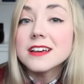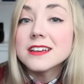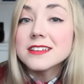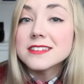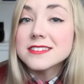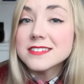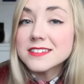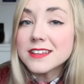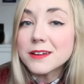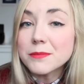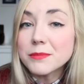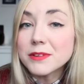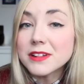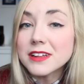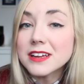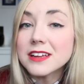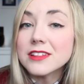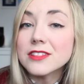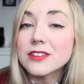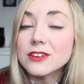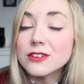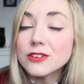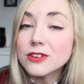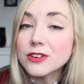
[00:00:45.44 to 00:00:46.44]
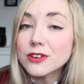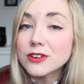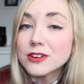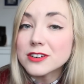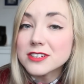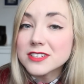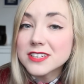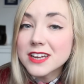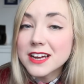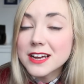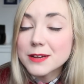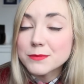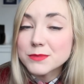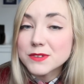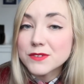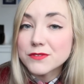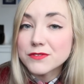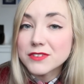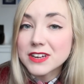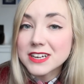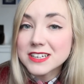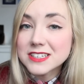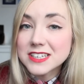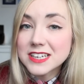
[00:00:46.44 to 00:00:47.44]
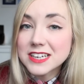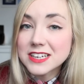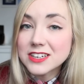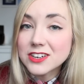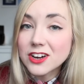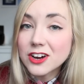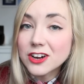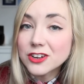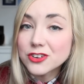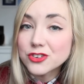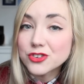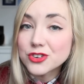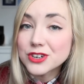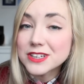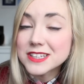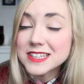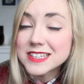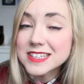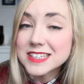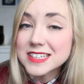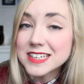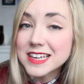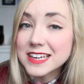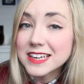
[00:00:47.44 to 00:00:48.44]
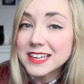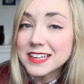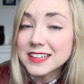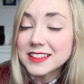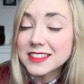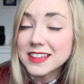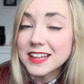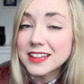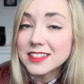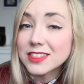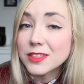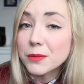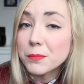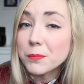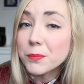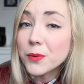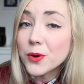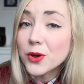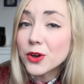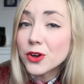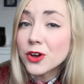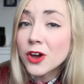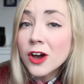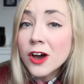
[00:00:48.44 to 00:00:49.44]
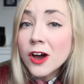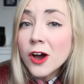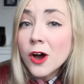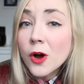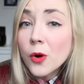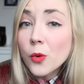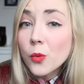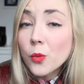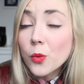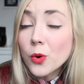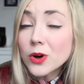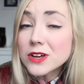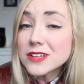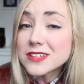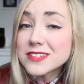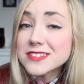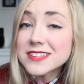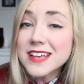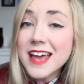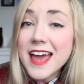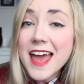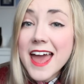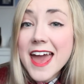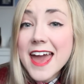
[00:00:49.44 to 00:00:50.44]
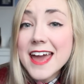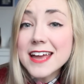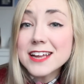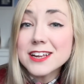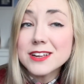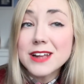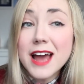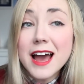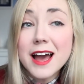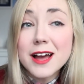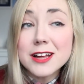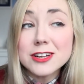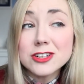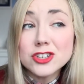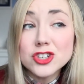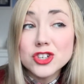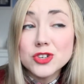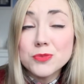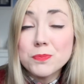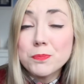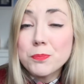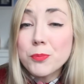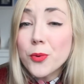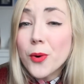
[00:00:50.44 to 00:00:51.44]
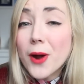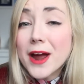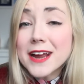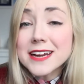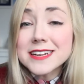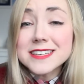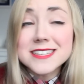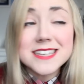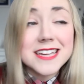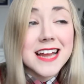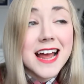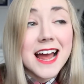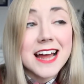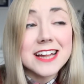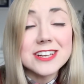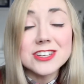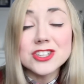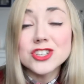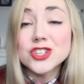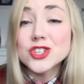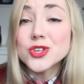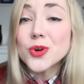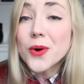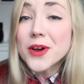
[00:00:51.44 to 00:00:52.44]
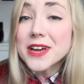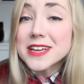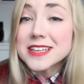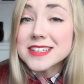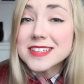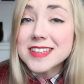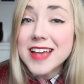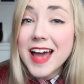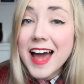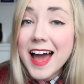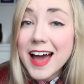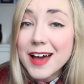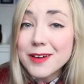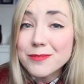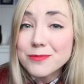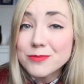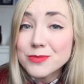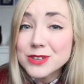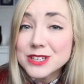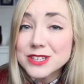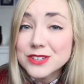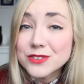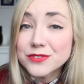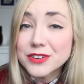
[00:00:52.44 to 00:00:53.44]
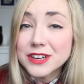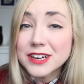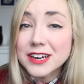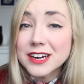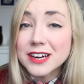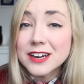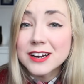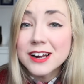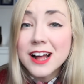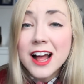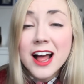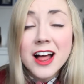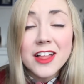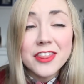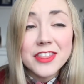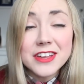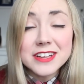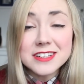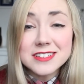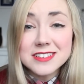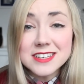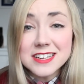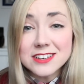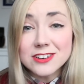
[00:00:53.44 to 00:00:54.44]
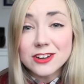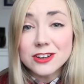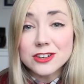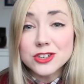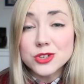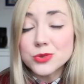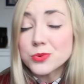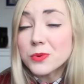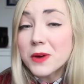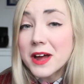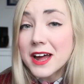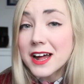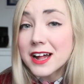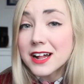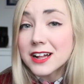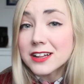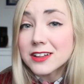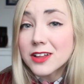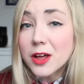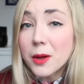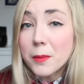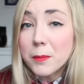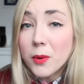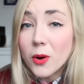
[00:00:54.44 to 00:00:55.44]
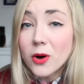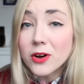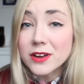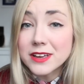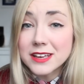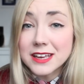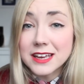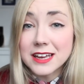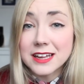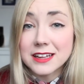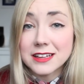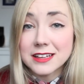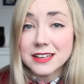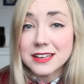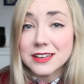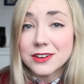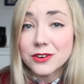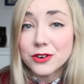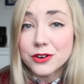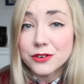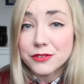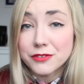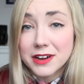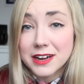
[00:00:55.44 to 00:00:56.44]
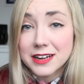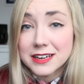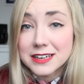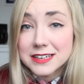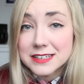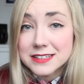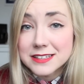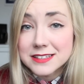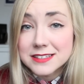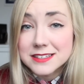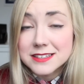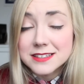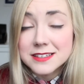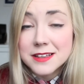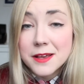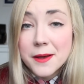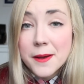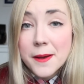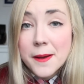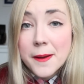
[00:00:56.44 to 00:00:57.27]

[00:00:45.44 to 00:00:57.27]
Similarly, the New York Times of 1900 stated that the book was a bright and joyous atmosphere that did not dwell upon killing or violence.